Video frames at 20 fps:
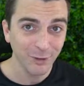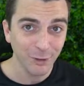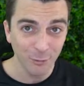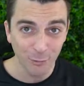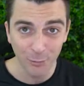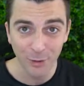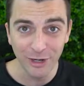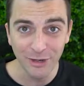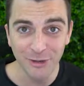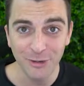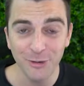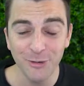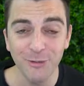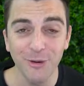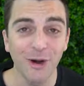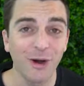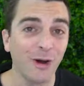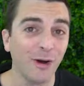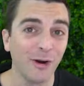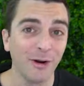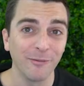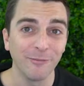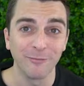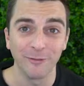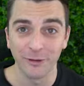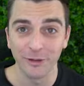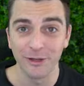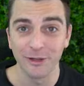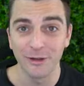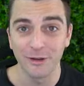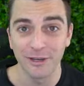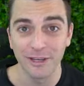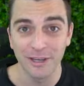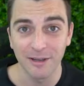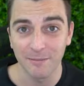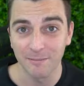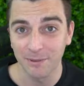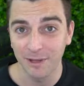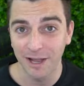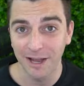when you are fully cookie
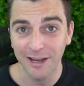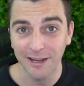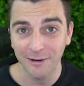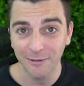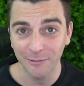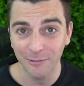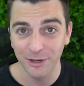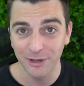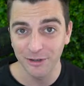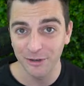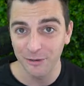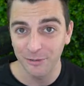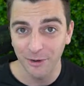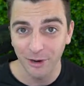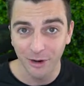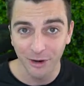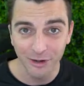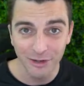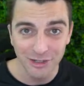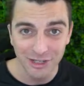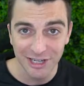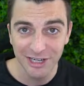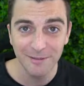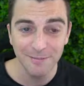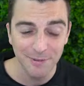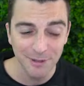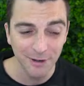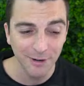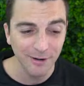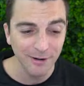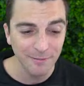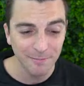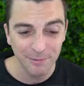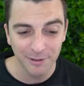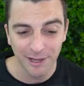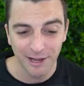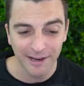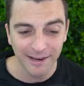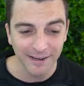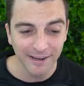compliant, when you are GDPR
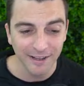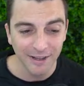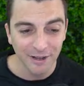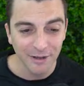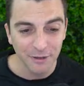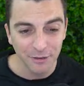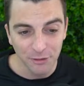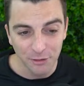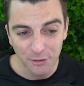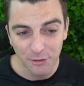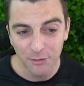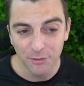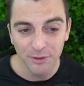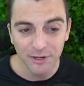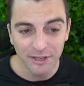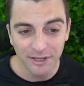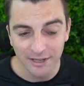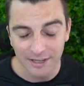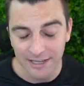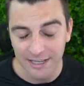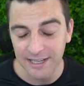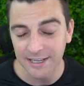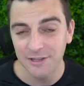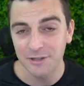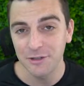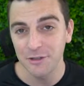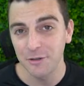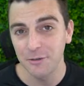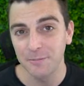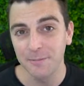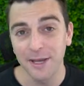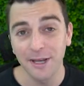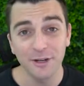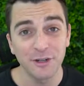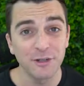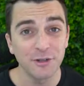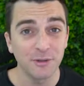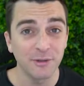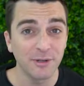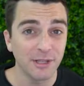compliant, you need to make
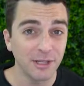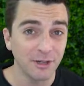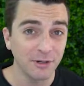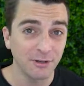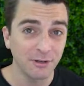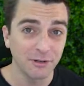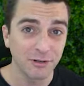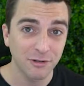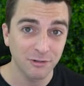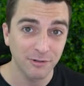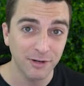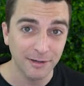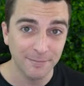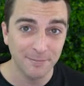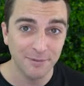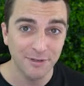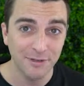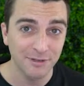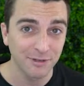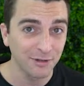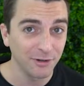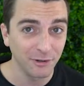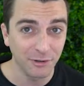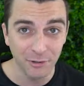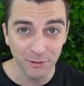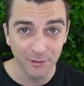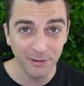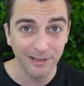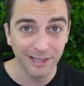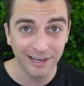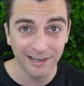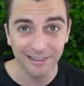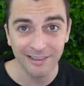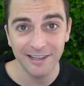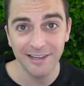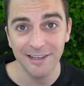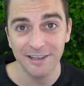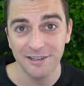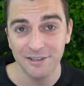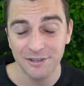sure that your scripts, your Google
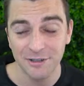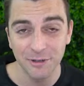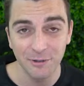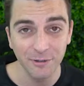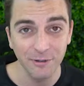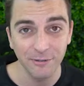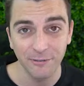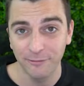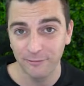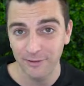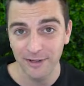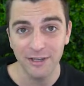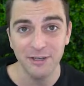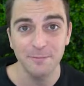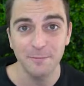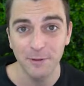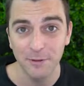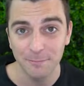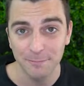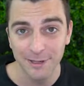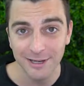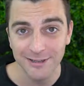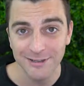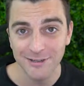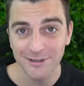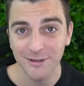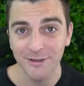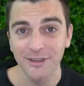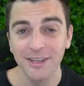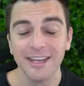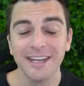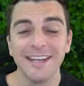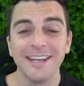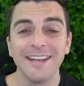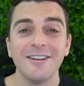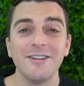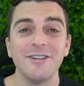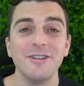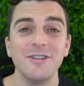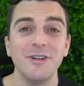Analytics, your Facebook pixel
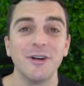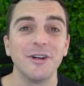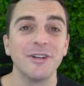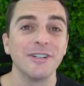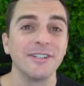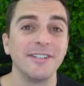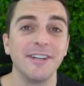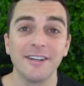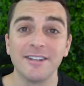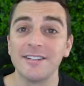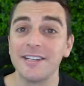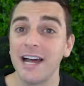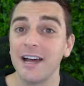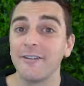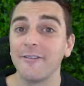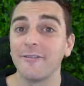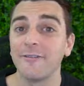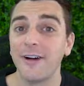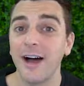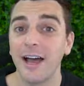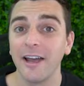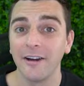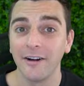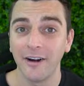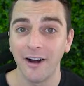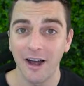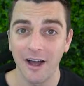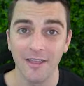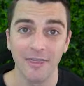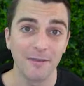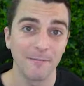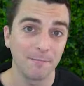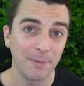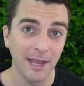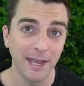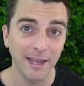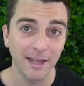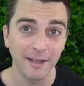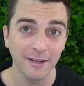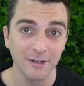do, does not fire on the
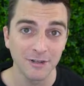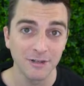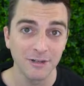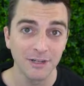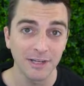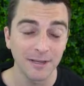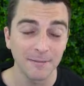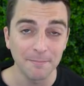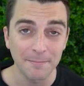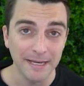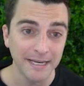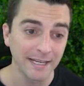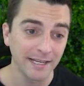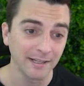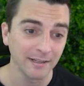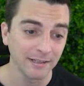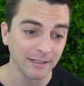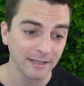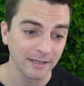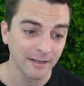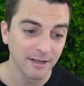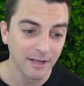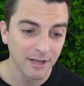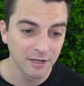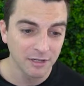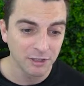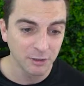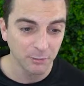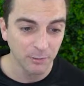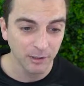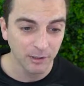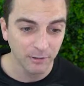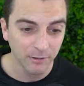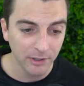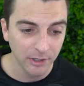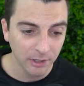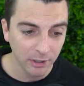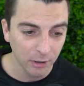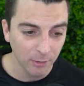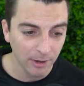page immediately. So we're
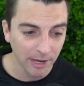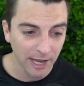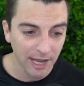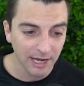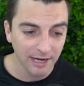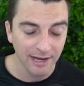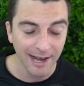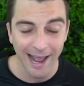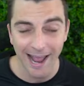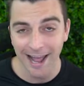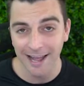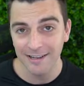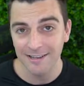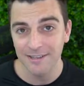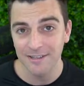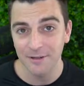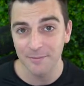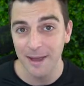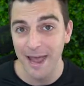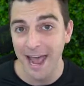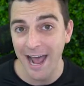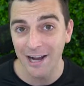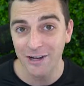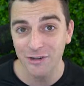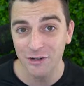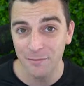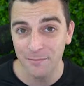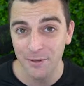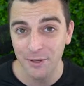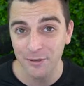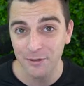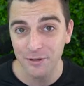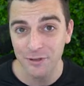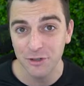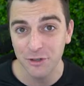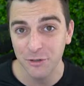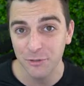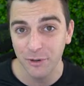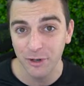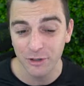going to go ahead and add some attributes
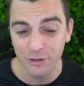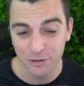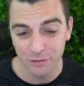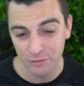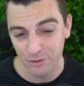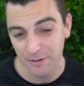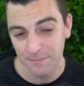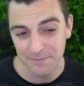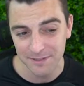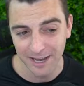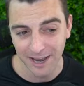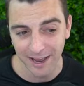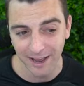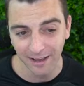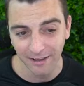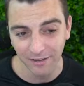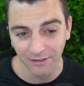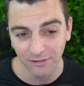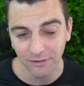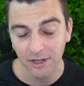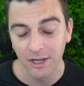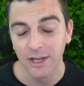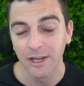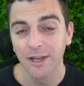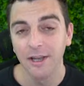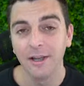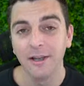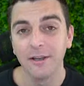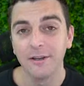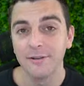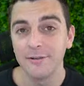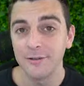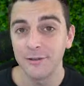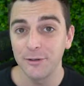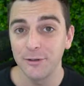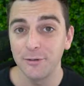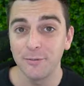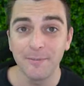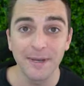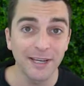to our script tags
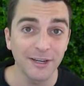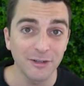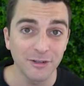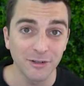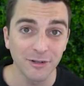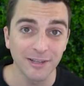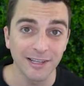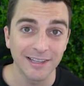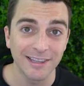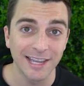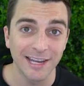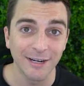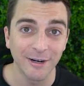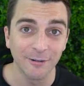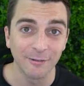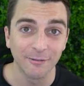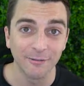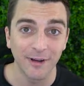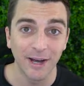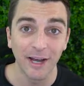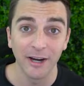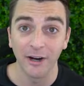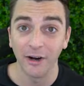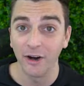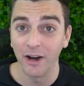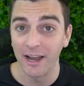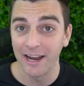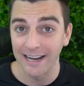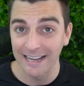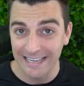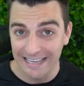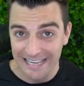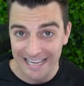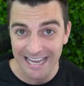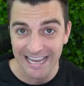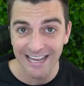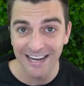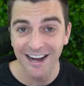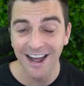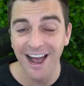to make sure that they don't fire. And
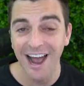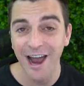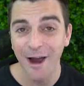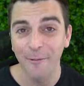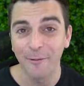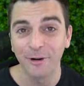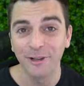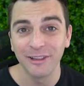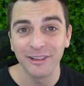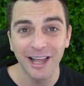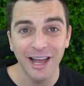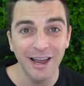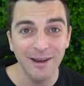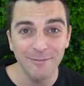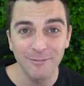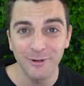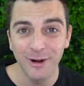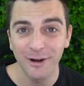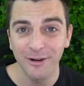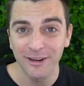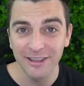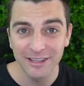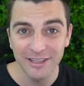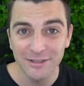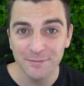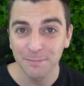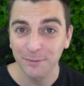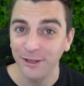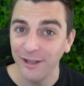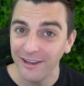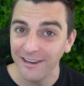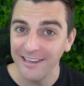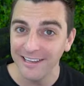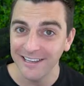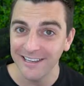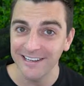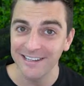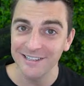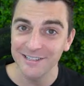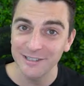again, our library, this
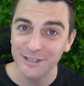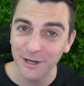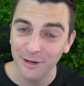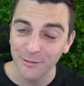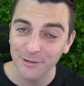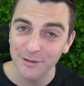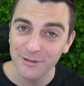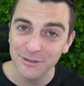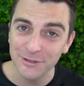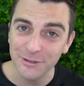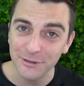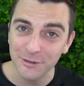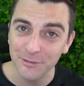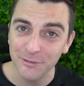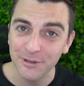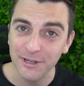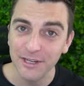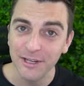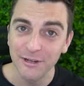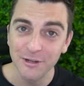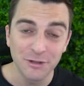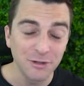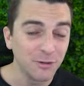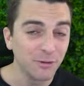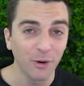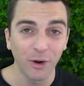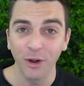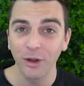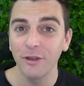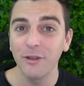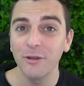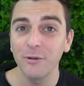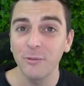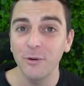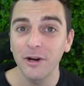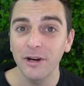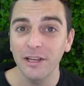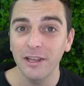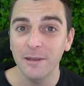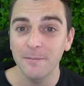plugin is going to do all of the
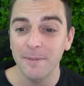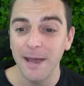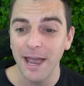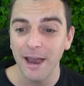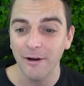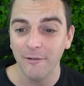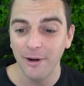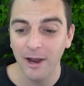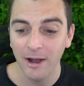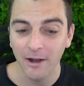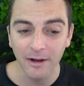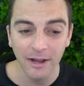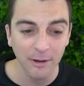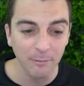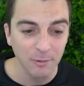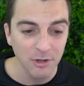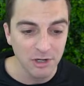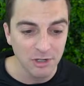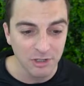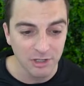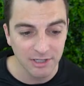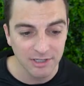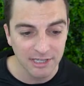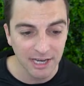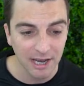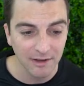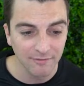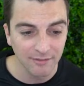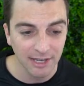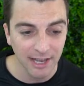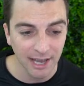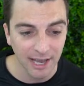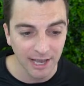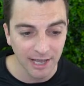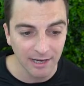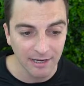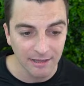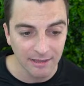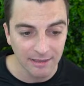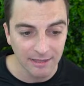work in the background and we just have to
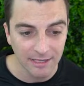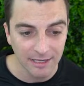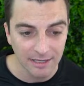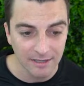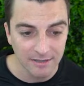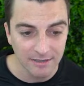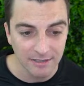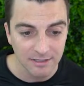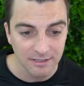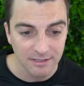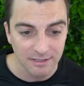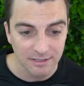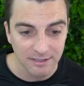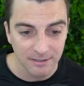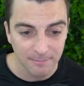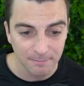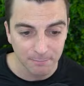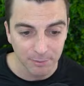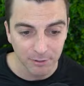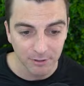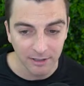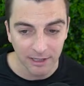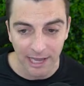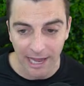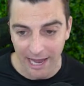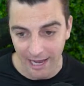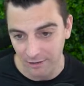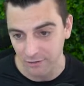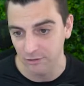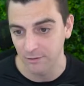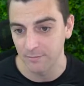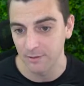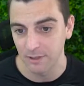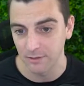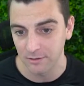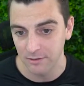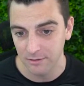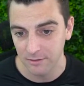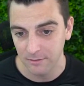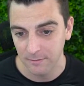add these simple
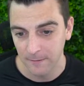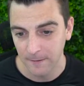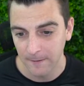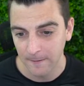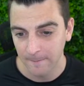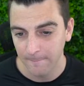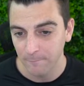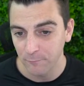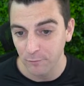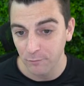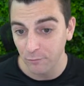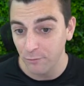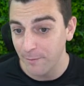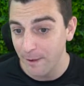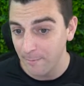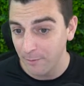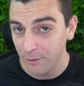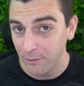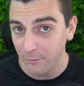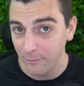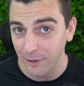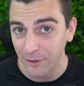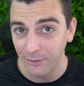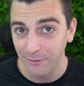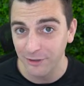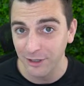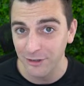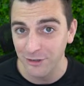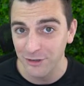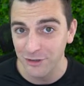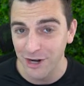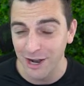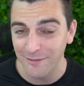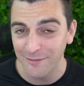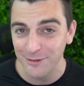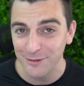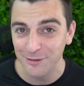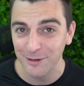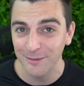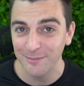attributes. And remember, we don't touch
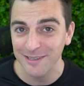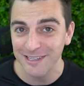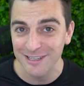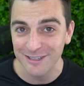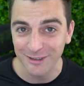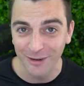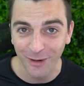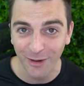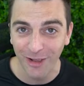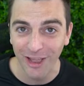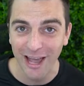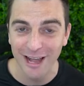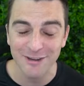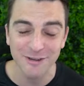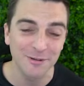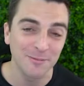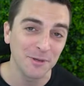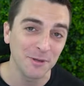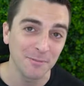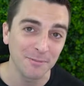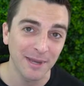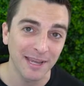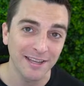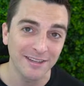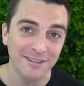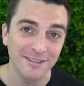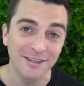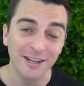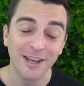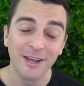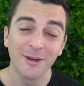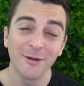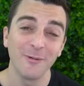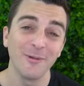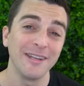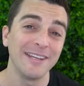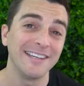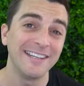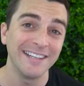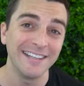JavaScript. It's all attribute based.
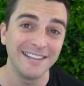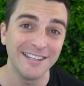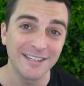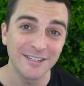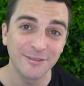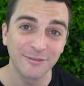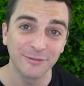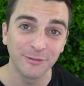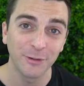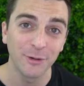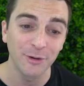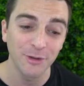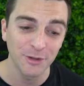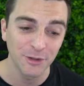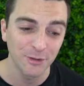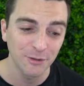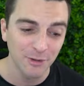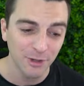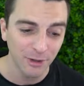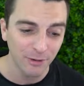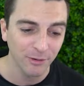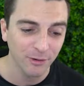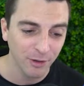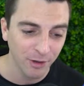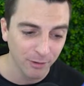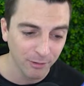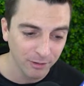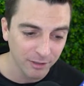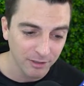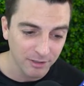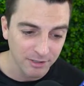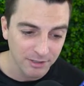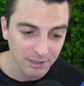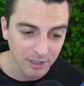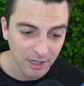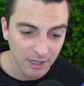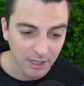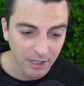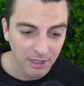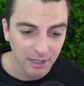We did this for you no coders.
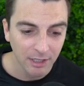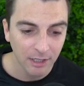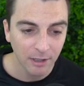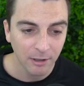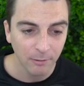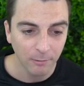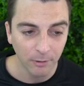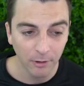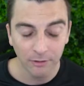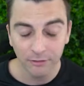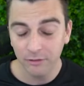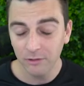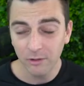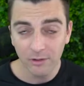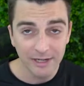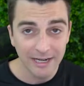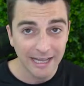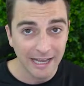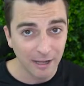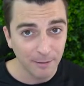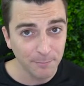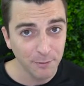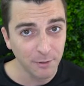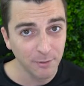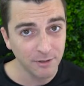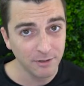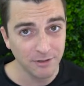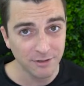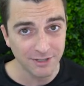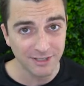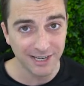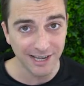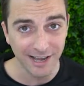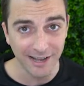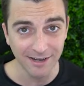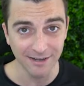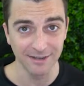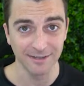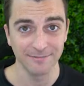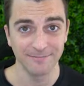We're also going to help you
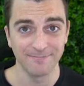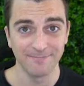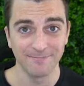understand